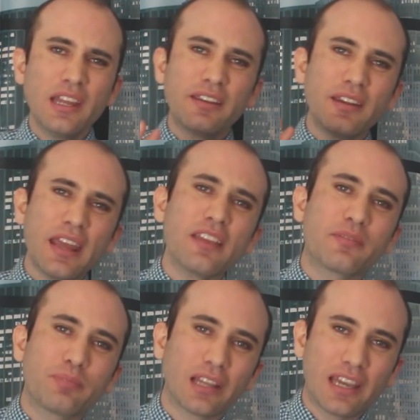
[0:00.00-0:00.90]

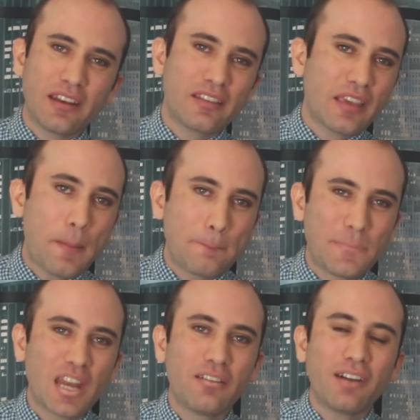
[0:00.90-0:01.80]
Today's plan is a
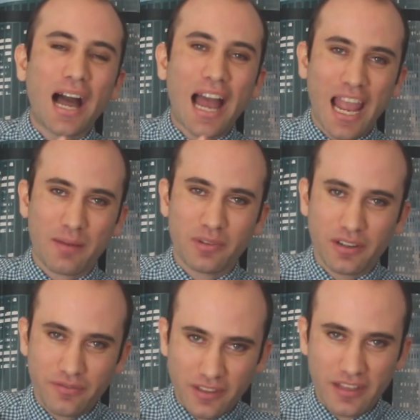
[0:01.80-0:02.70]
bit of a
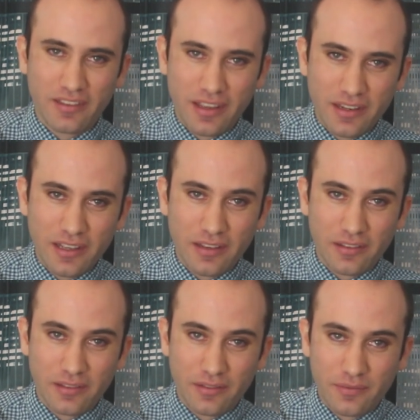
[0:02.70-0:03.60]
hybrid of these
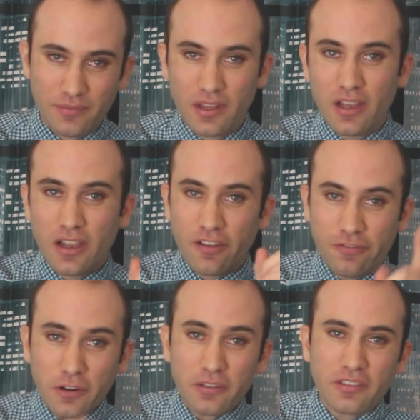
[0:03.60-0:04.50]
ideas.
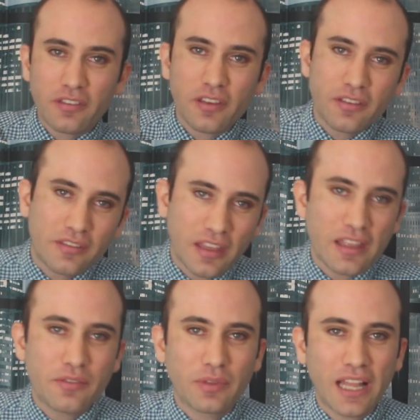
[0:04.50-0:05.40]
First,
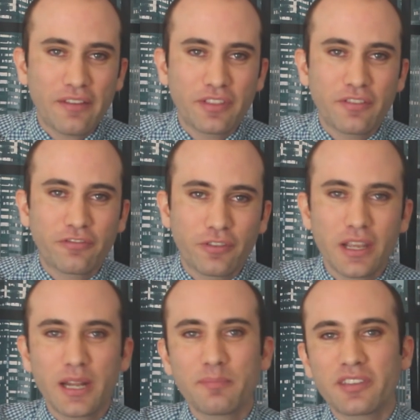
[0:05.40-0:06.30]
states will have the
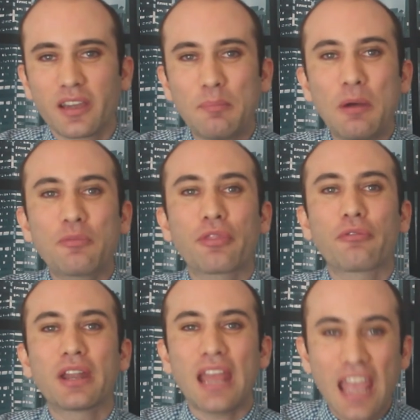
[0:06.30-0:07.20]
freedom to come up with
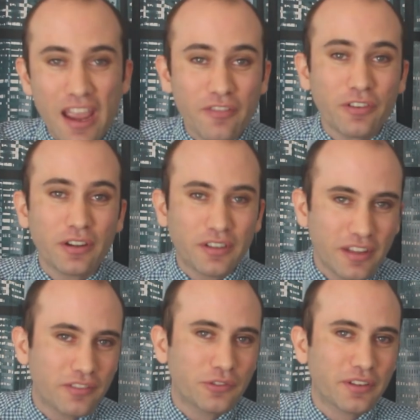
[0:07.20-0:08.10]
whatever
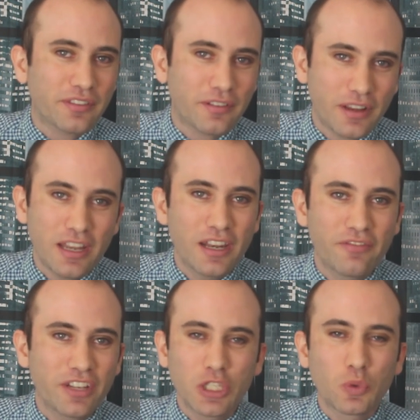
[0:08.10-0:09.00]
districts their
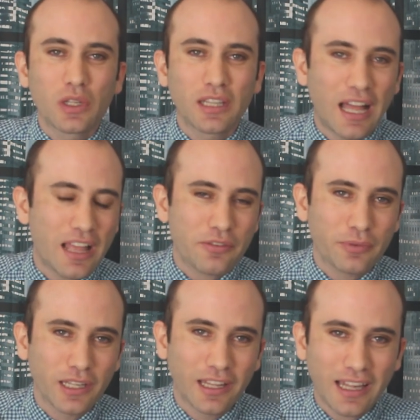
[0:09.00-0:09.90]
individual laws
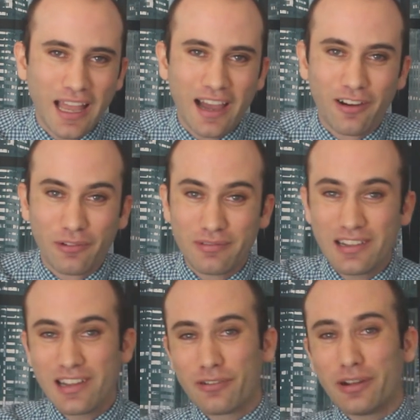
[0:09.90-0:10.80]
will allow.
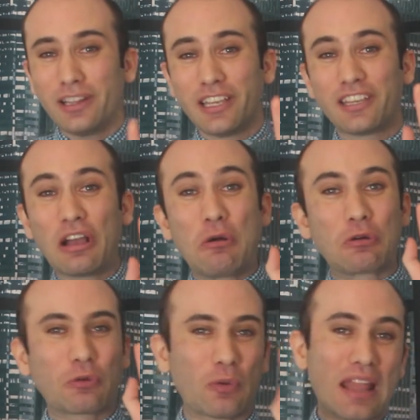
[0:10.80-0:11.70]
Really
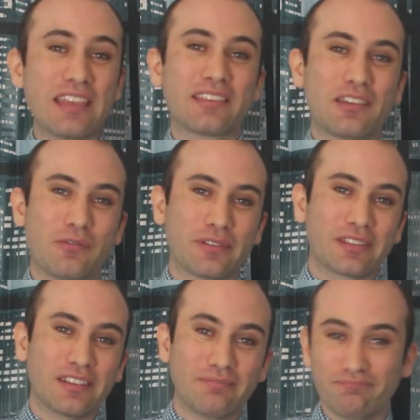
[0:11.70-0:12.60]
go crazy
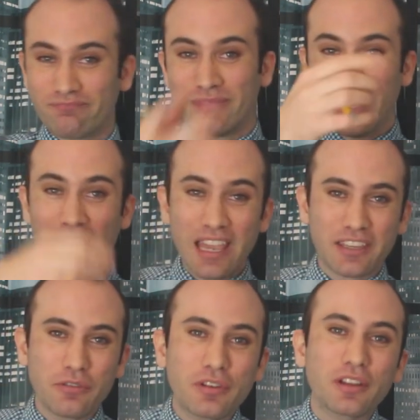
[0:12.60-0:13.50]
with it.
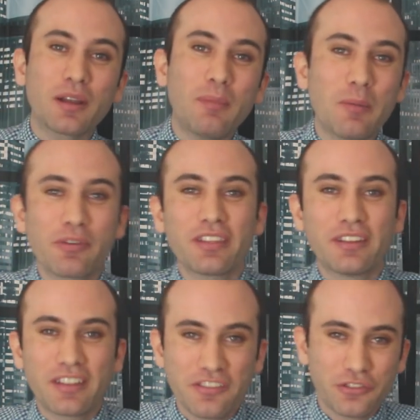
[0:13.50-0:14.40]
Heck, you could come up with
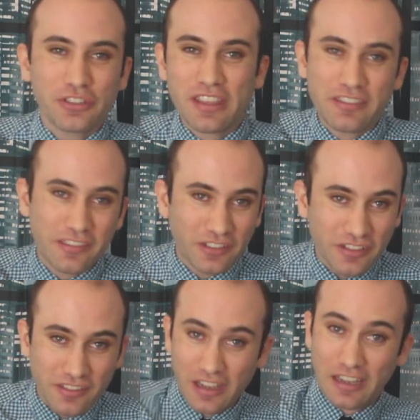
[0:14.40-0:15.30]
a district that's
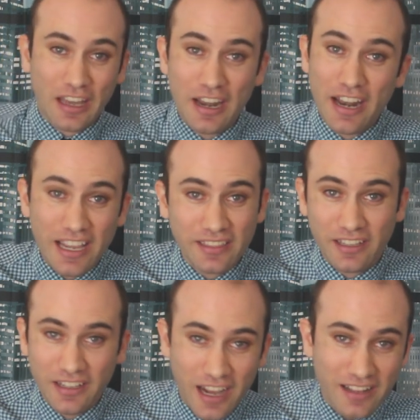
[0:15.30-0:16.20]
just a connect
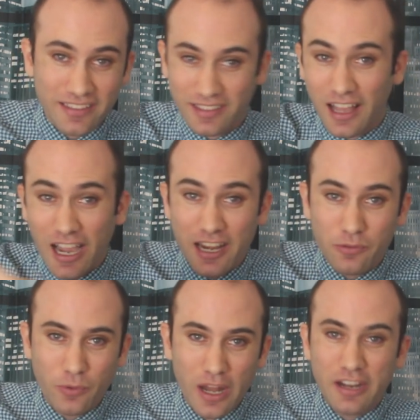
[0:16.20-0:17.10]
the dots
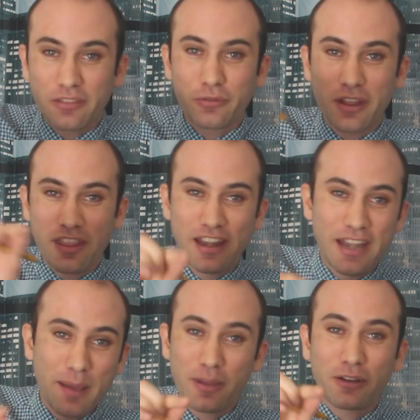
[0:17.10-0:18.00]
line running through all the
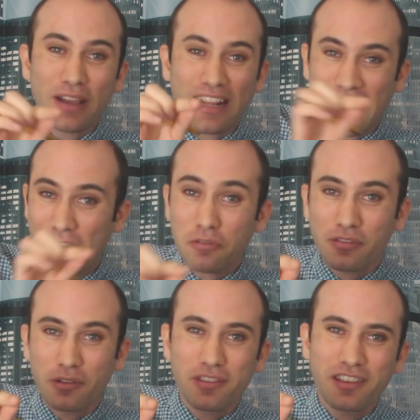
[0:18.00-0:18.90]
Democratic
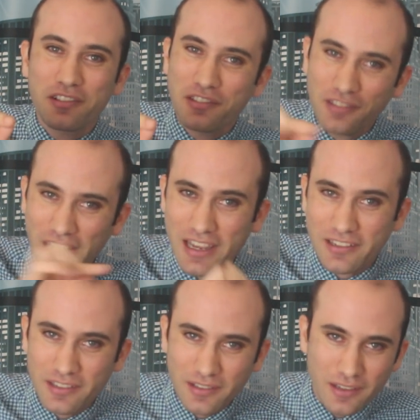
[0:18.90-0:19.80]
households in your
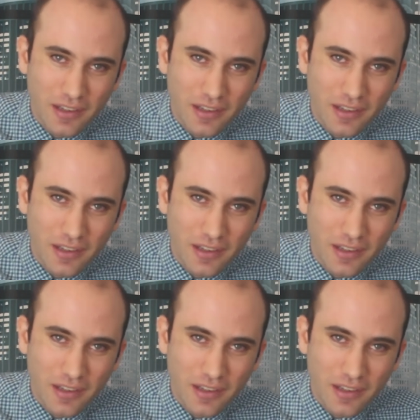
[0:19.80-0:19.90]
state.